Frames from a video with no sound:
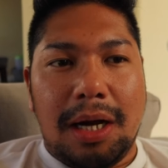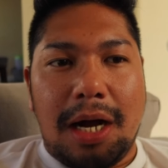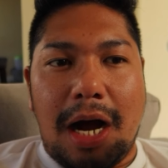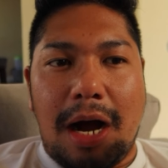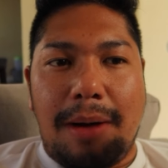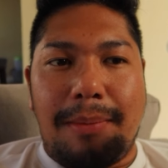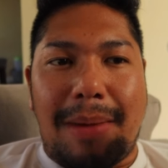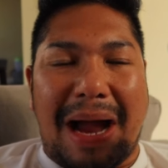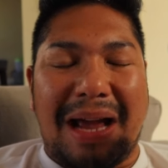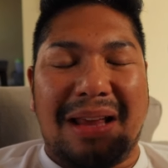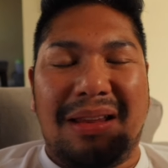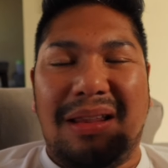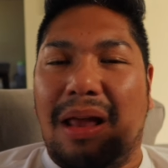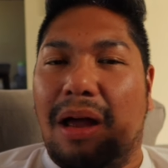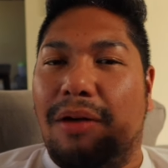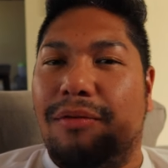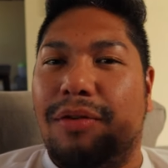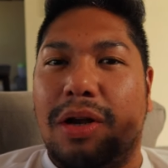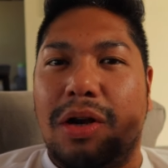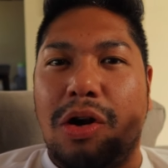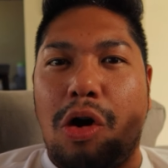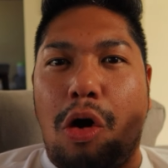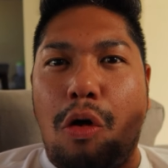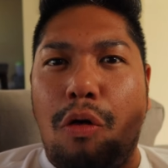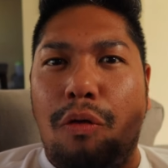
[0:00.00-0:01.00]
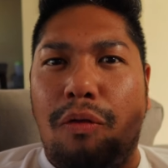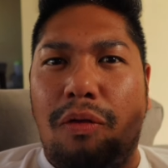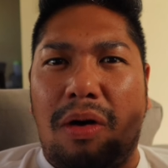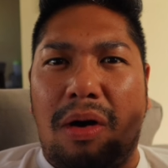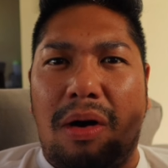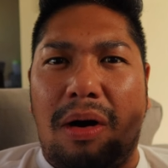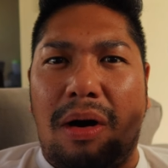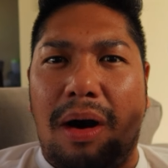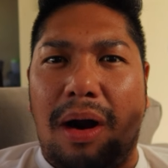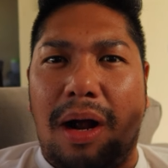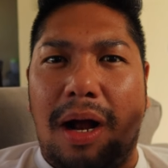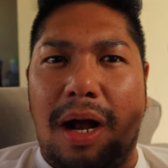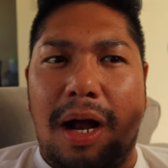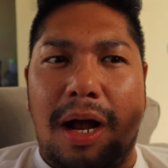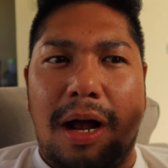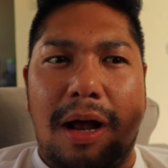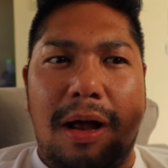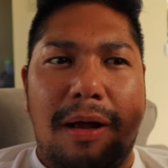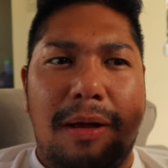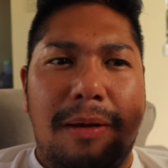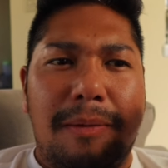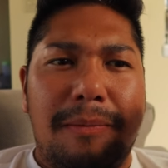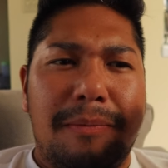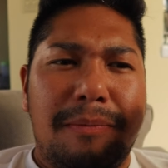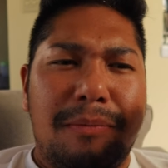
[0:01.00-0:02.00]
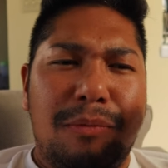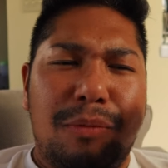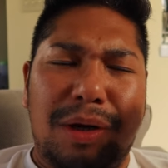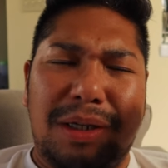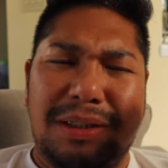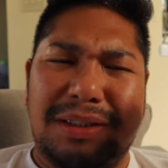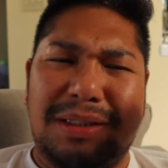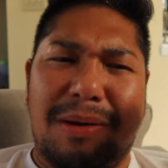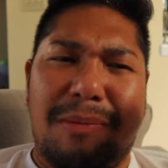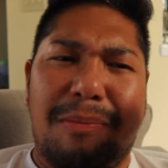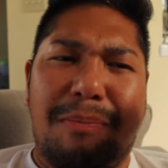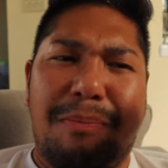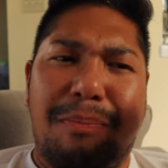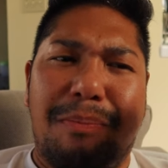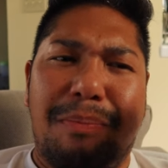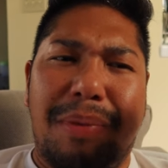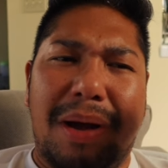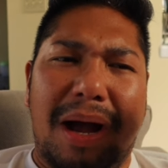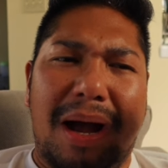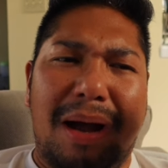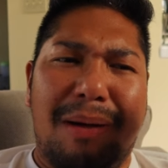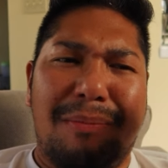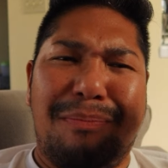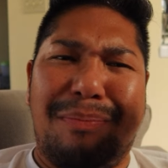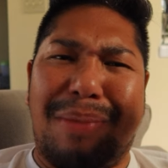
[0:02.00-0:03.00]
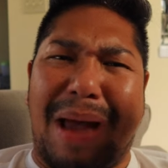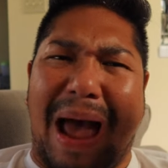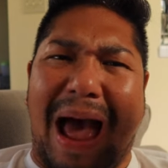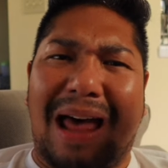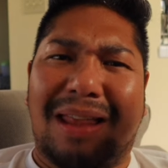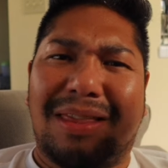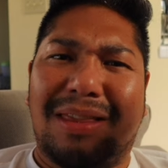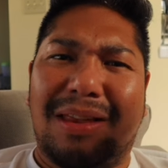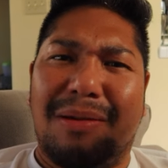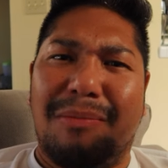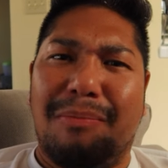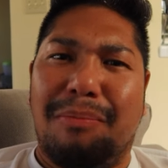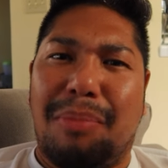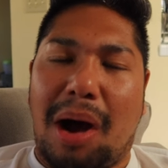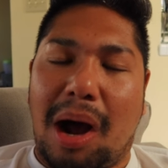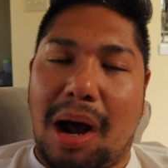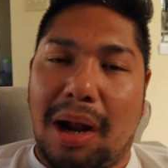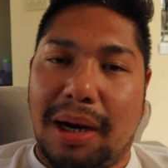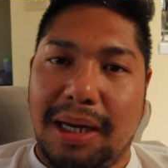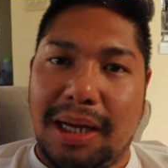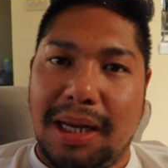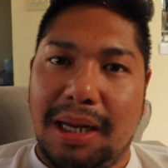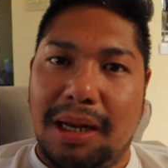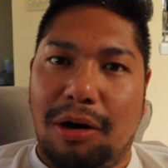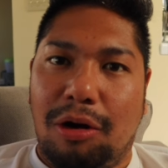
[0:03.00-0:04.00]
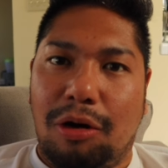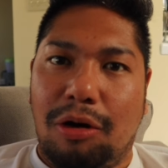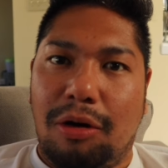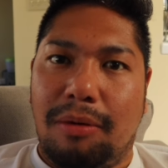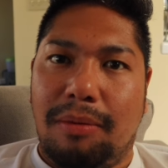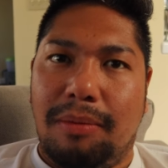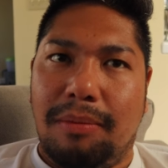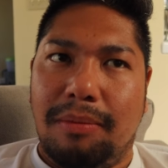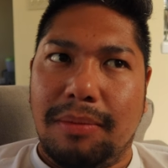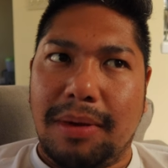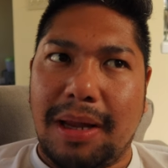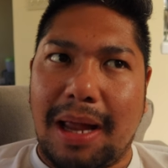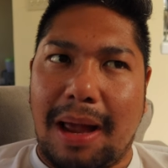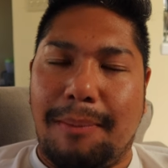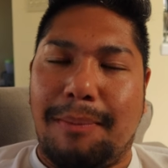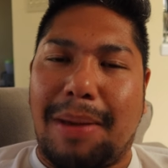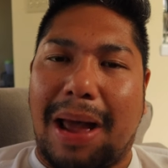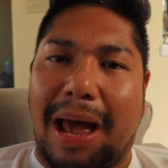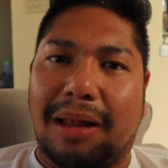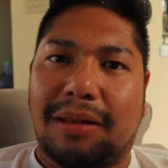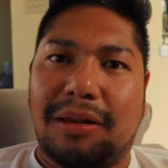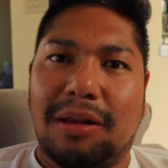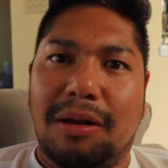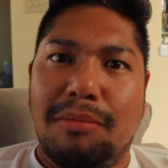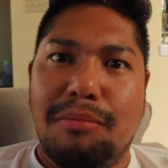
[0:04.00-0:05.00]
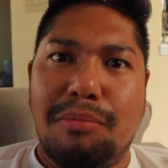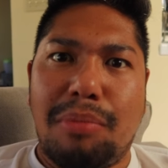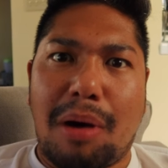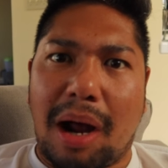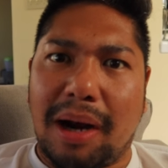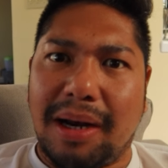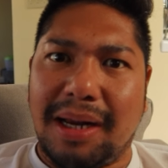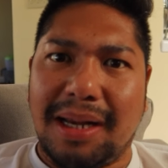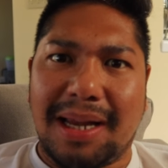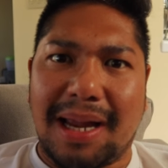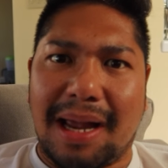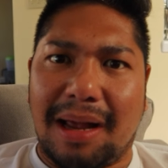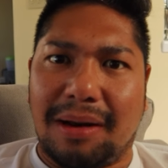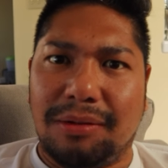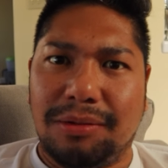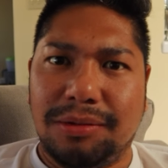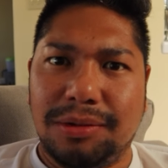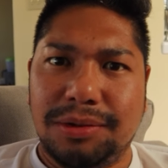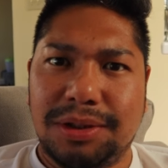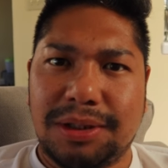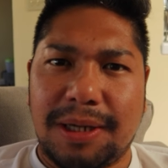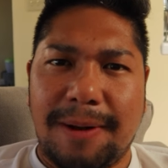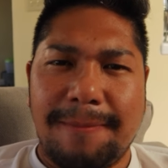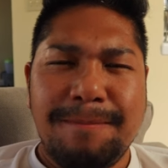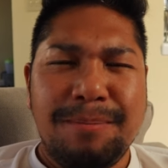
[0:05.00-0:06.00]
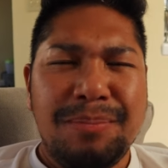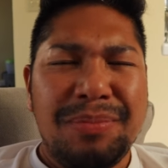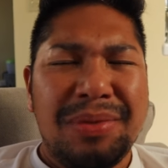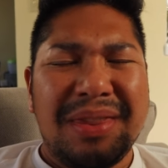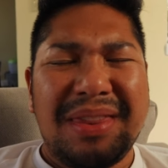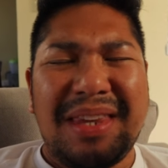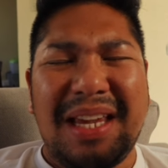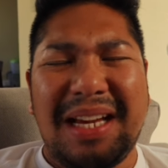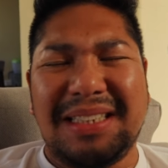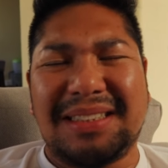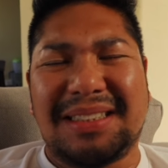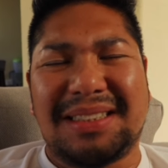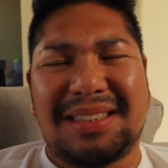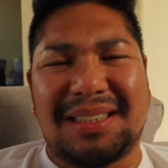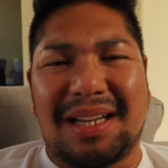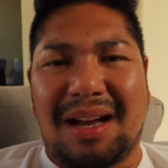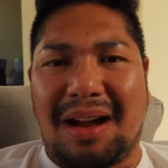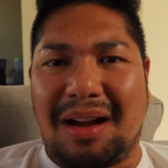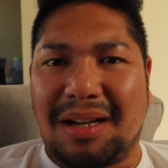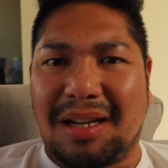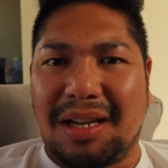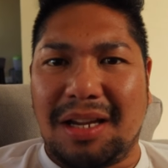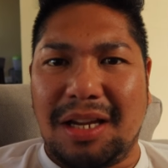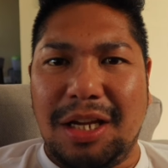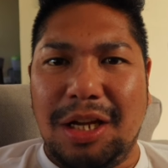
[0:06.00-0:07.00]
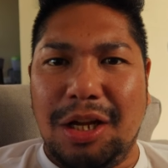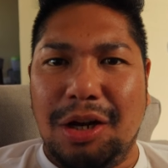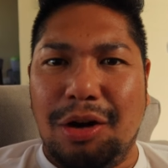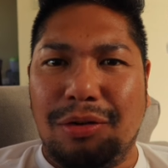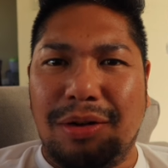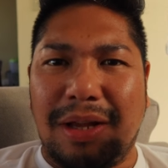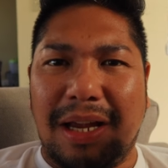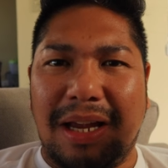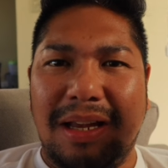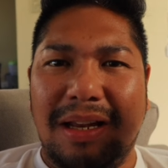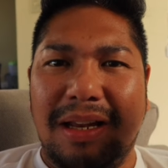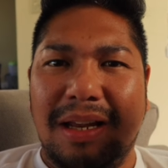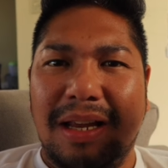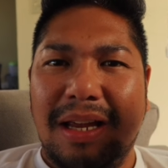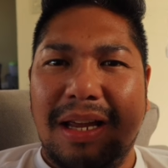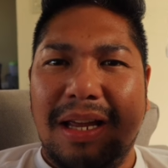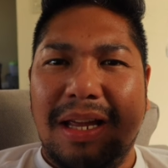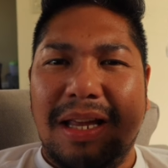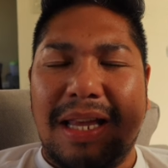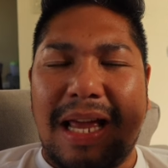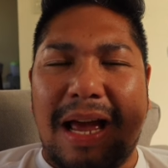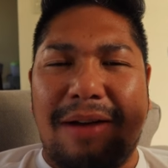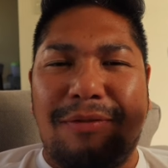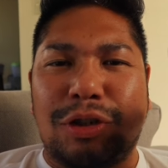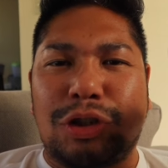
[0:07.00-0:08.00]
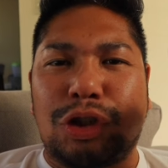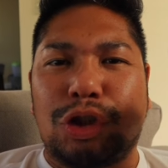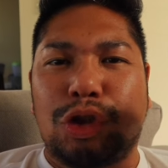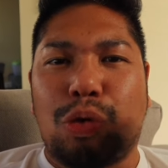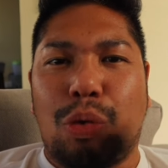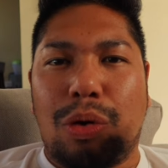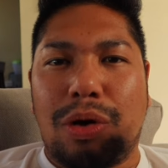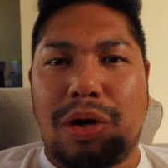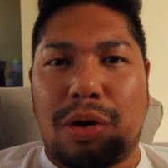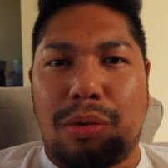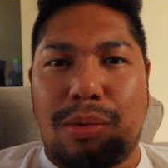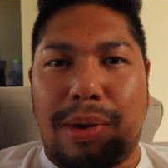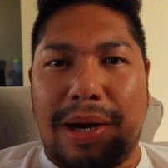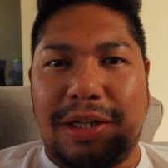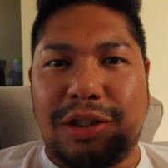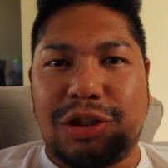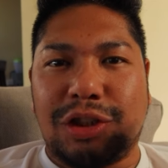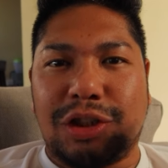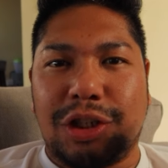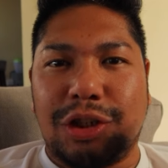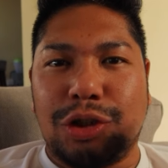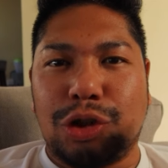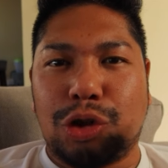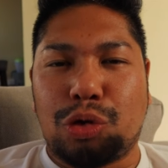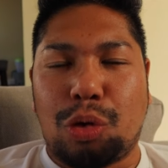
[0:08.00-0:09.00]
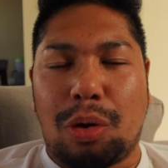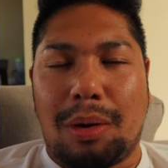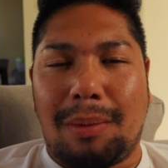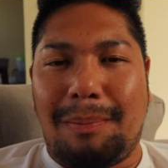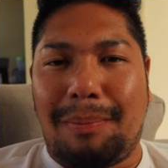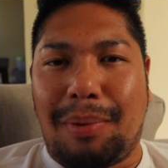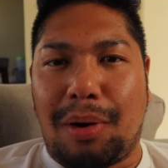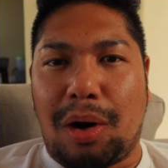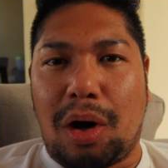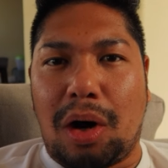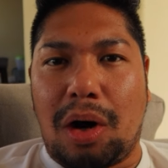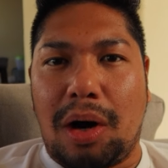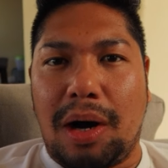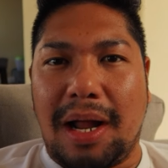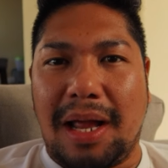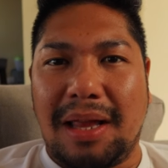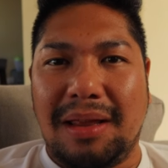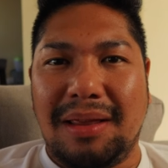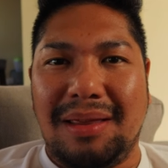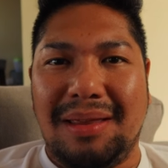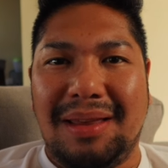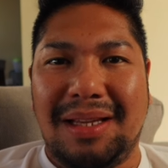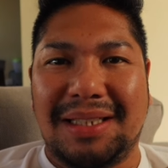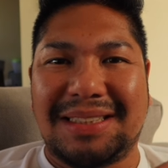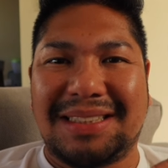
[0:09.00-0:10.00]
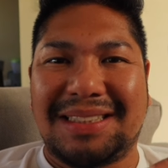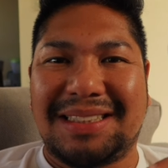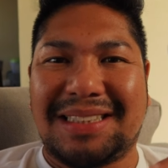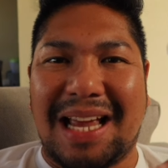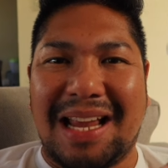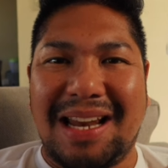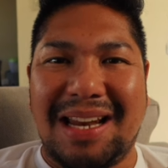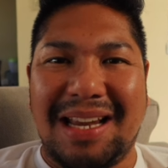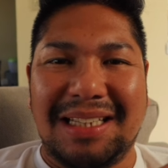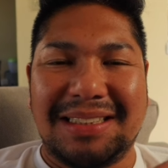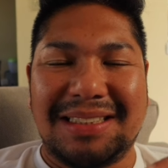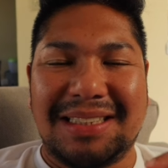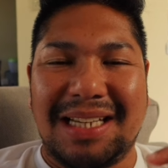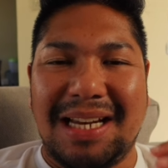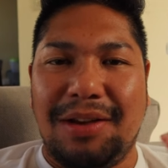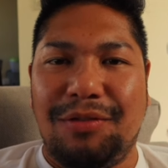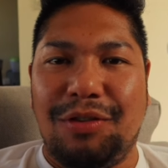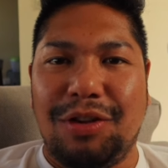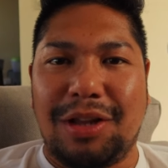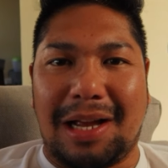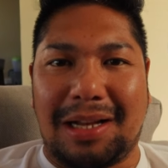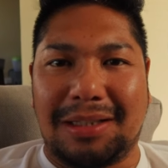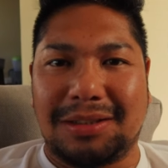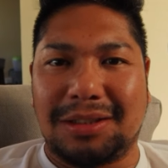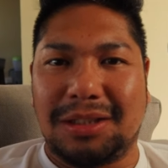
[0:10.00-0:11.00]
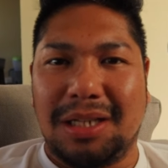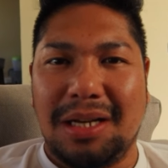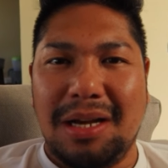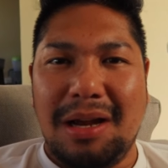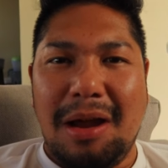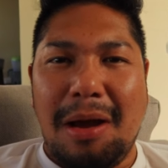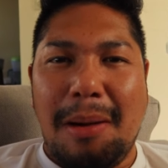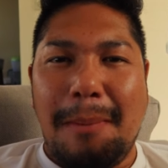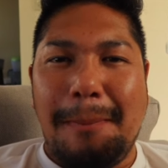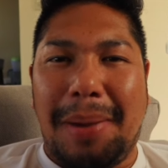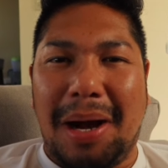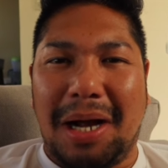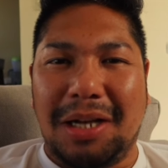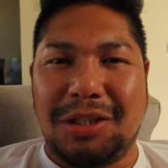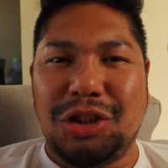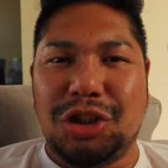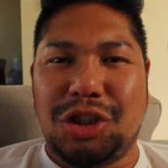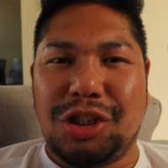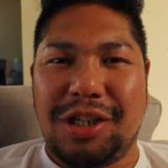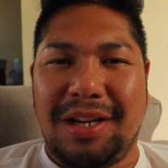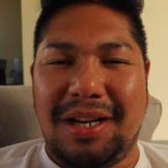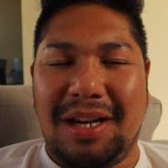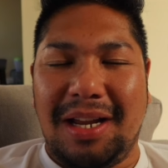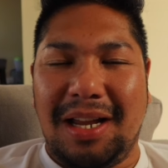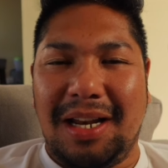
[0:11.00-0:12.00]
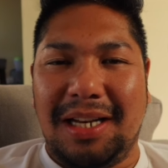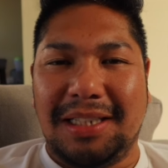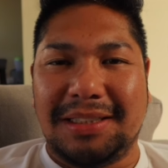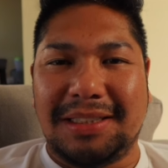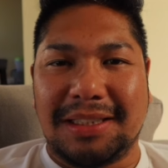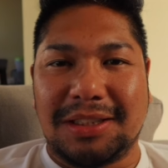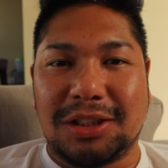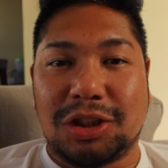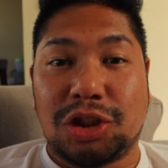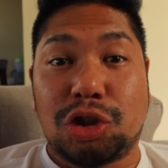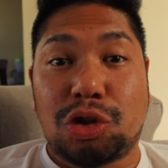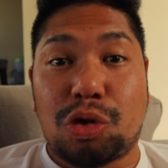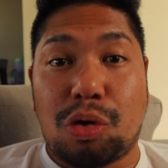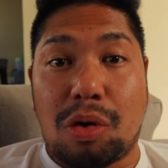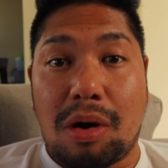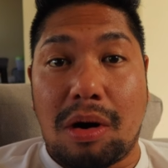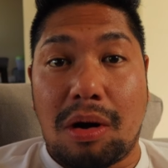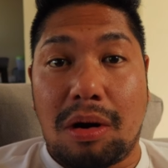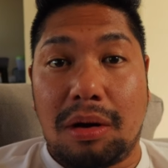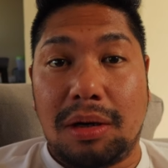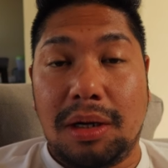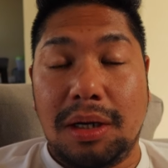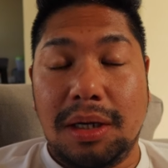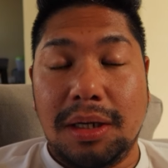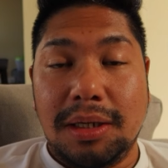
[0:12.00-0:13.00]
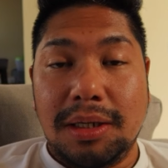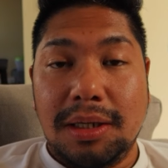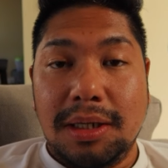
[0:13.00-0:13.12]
Um, I love it over, uh, what is it? Uh, bath and body or yeah bath and body candles they suck you know they, they have a short duration short burn and the scent isn't even that pungent it isn't strong